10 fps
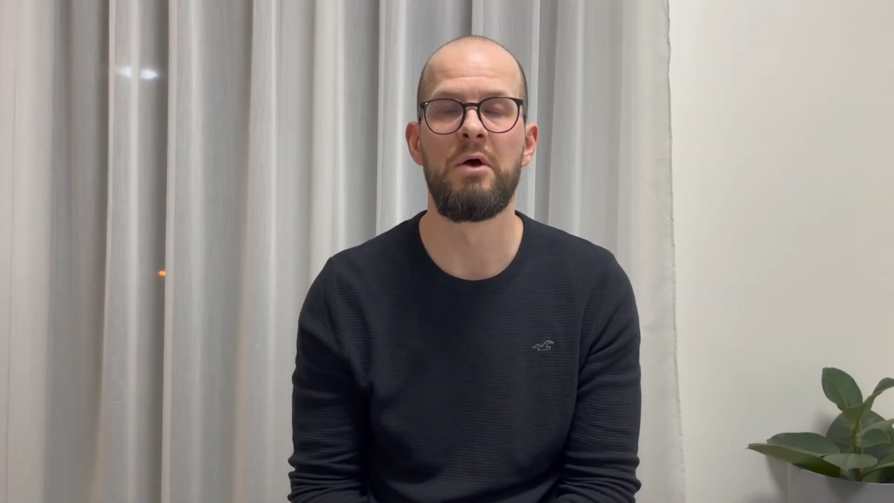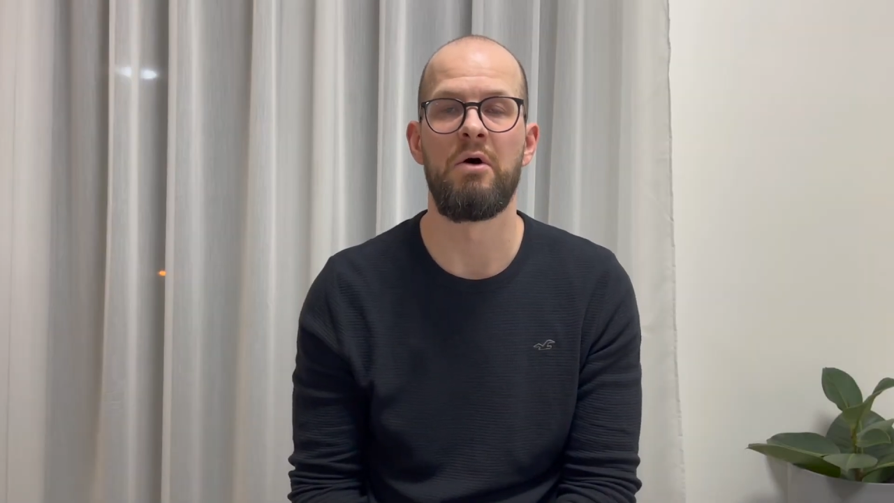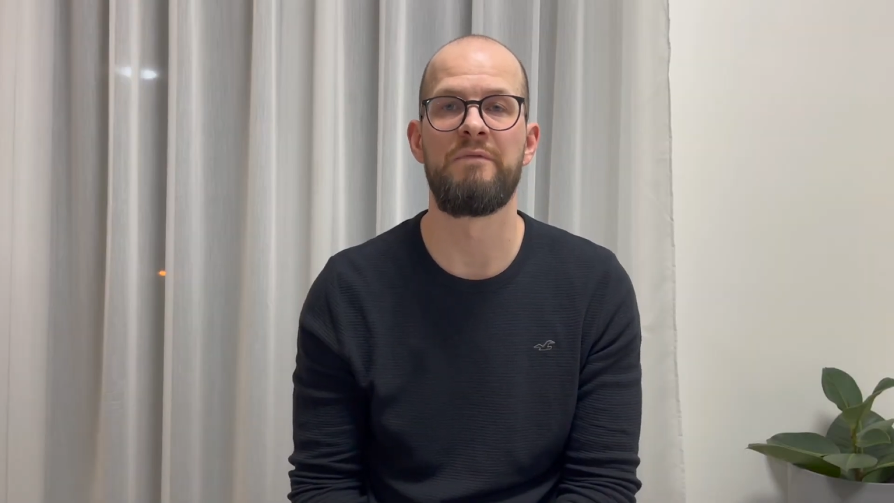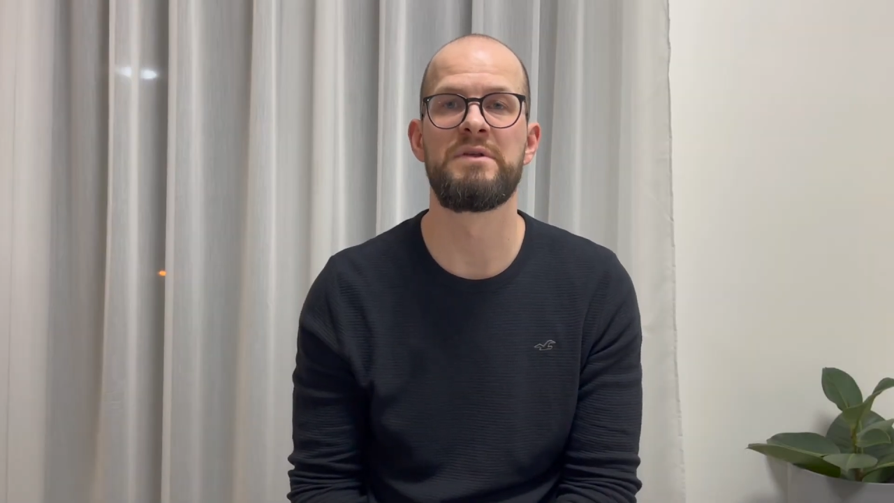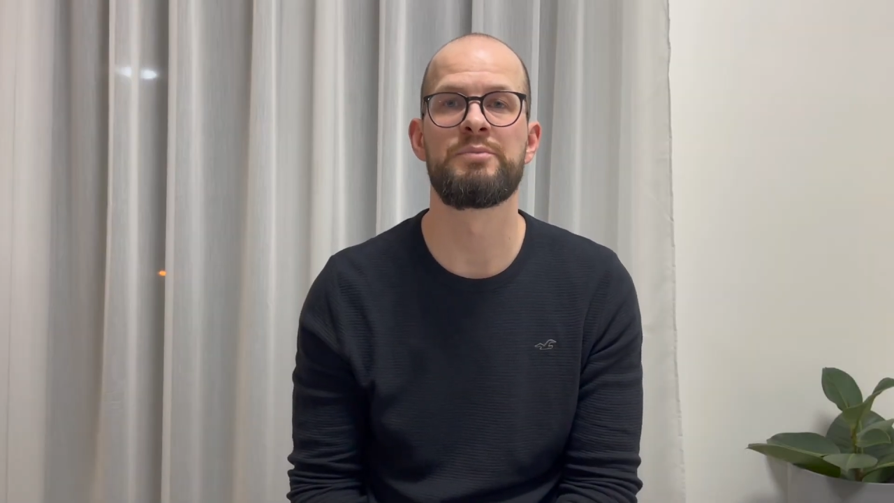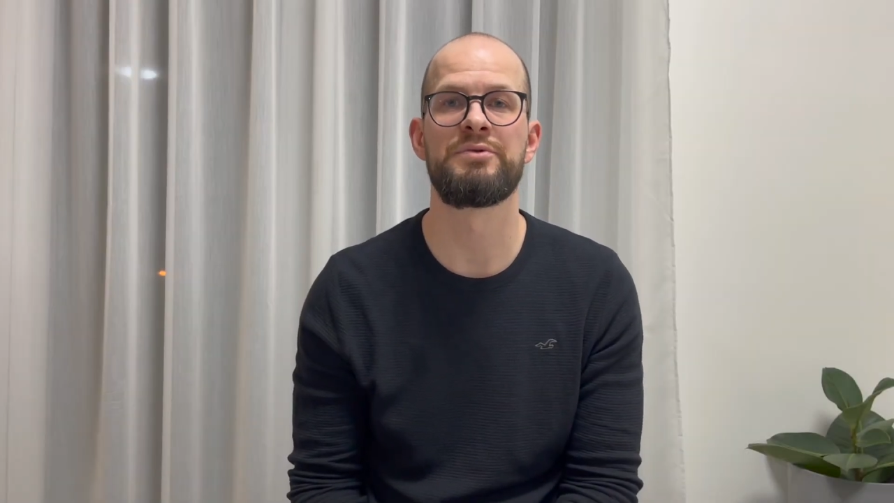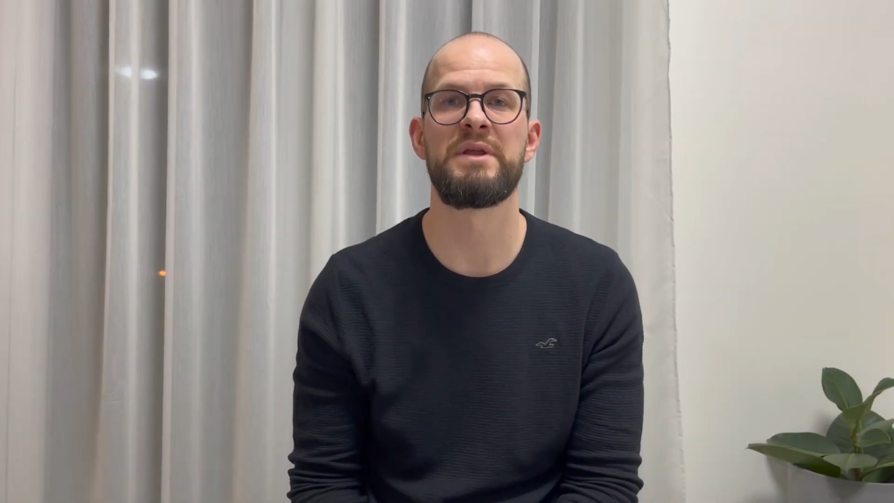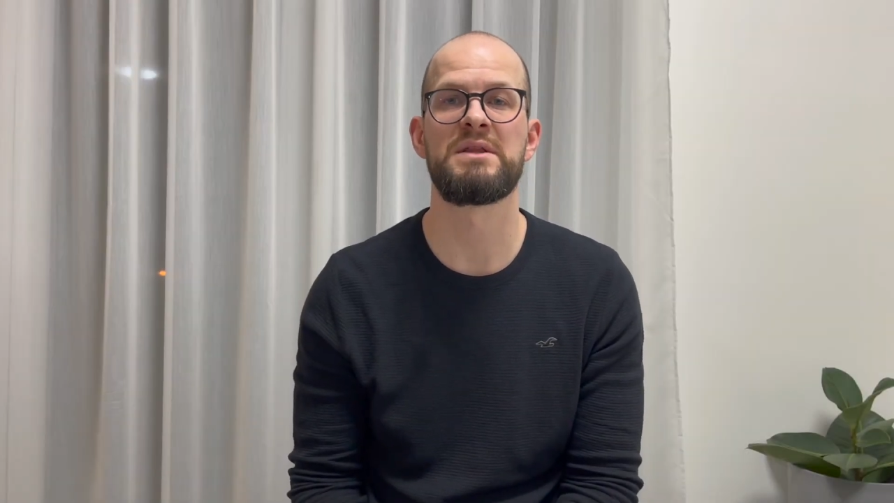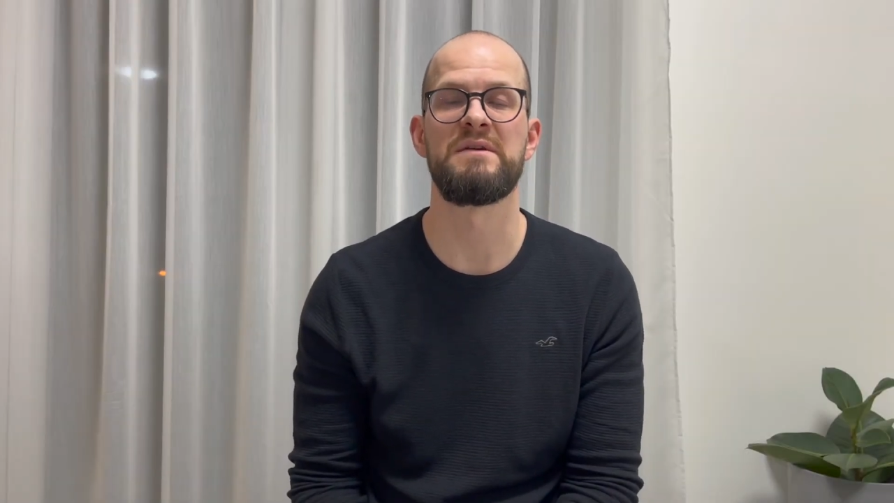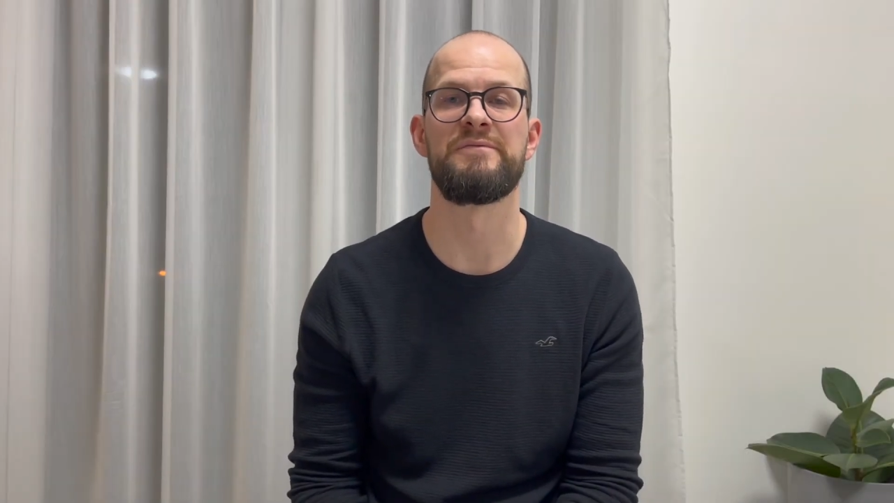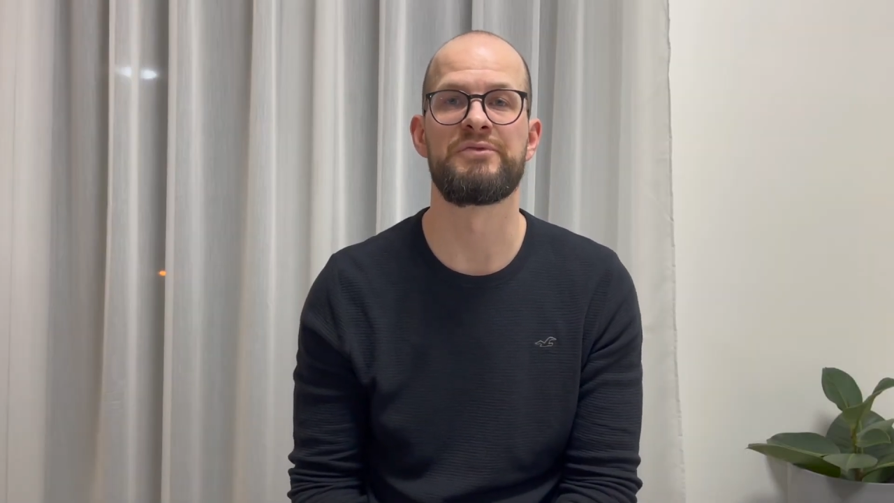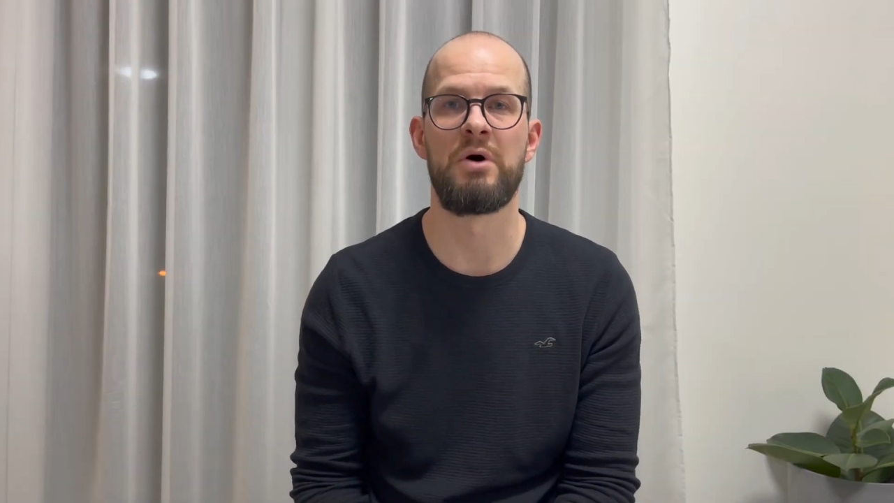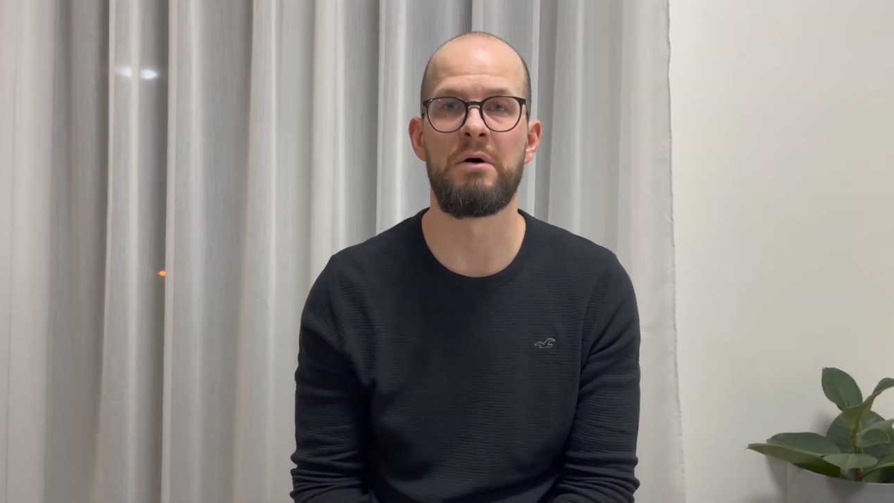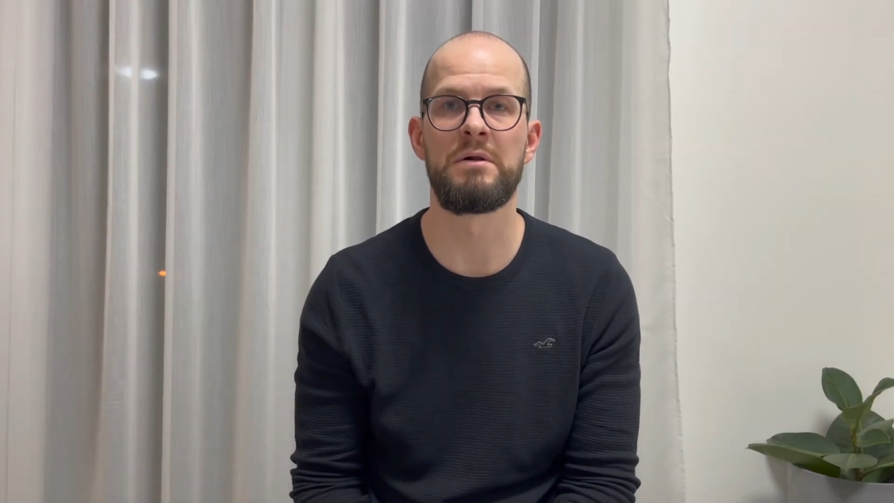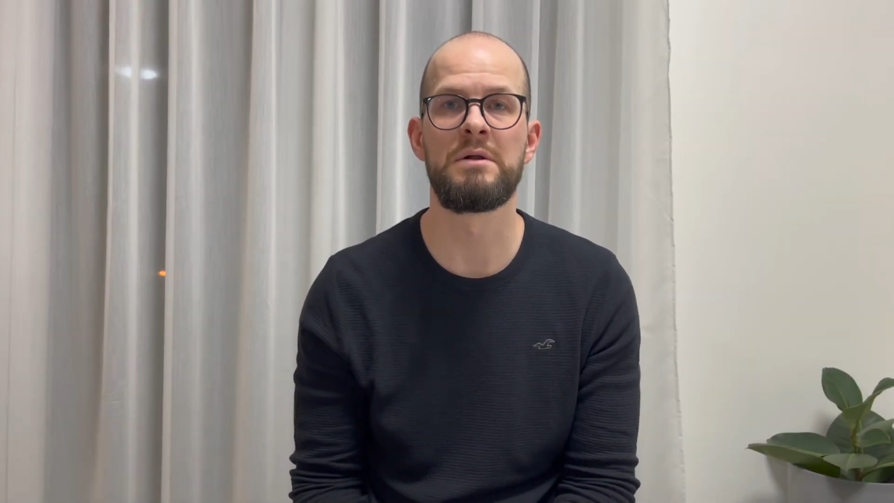of the protective
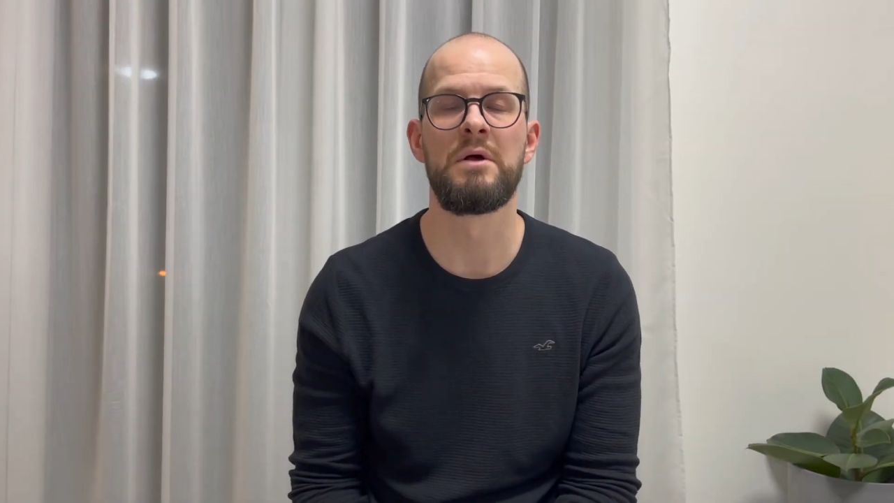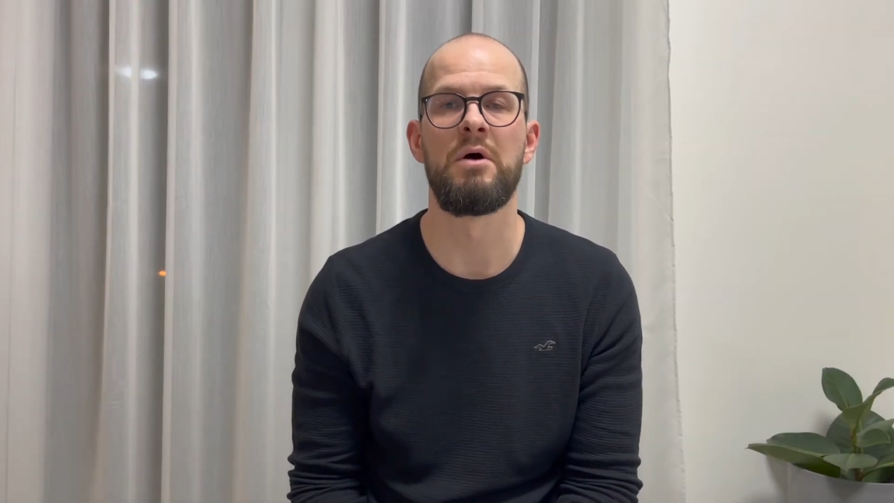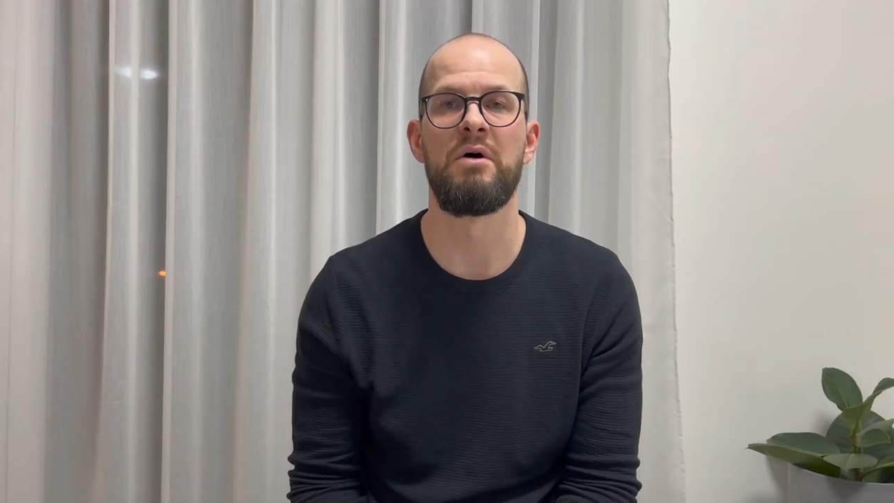role